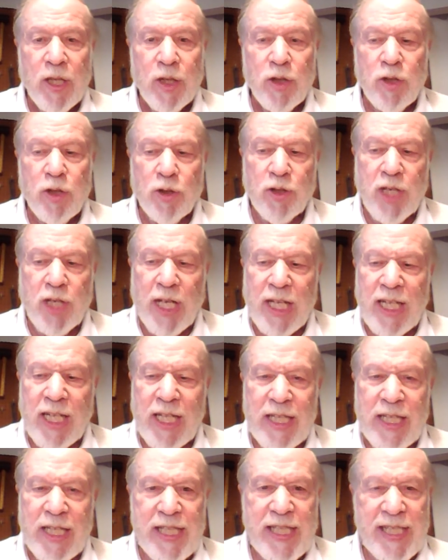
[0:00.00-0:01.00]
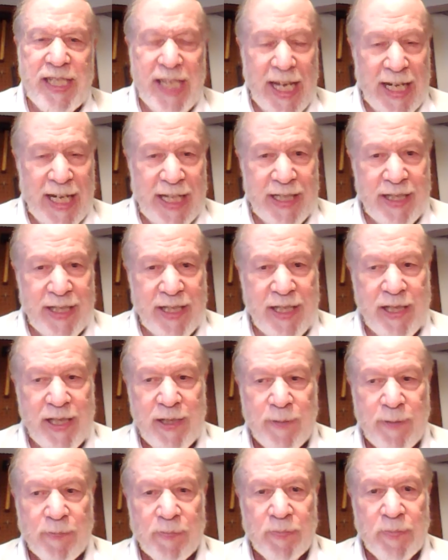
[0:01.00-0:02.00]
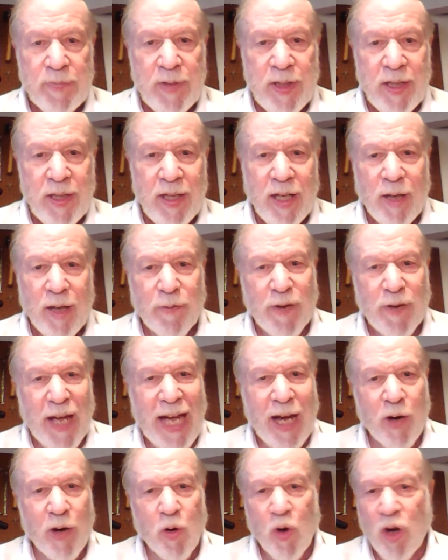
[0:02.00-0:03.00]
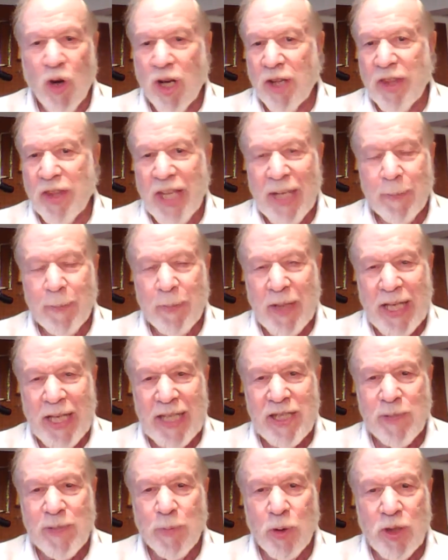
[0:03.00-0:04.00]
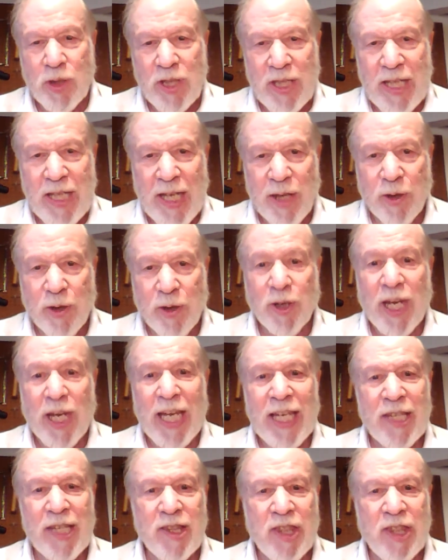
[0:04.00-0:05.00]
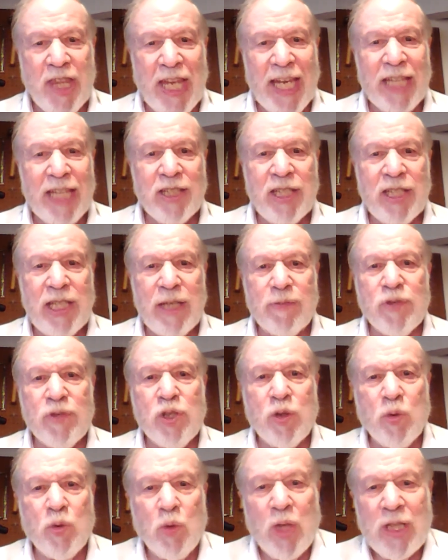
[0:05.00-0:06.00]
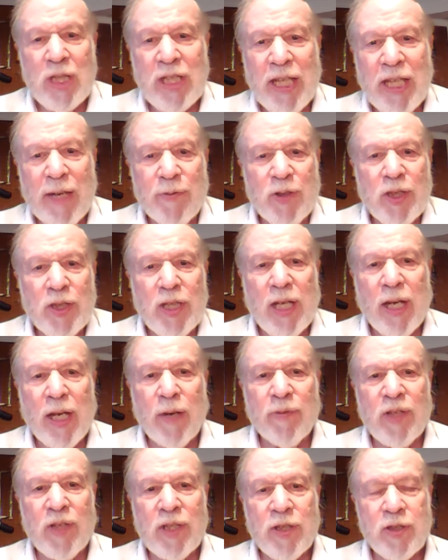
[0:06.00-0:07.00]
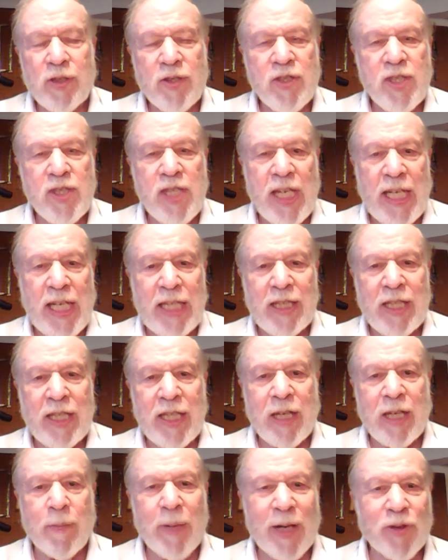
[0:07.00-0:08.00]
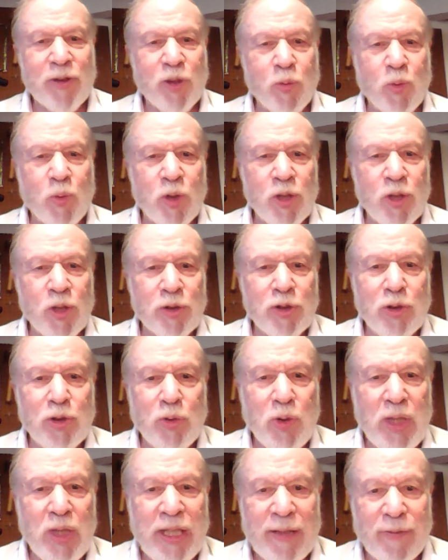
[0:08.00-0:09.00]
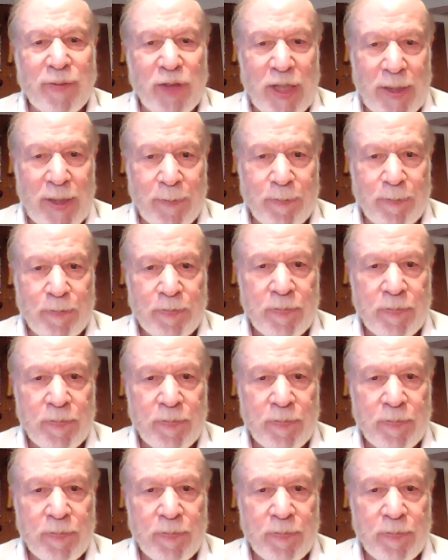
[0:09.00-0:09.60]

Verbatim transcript: you're getting a sense of how all that gets put together. And that gives you a level of understanding about the world you live in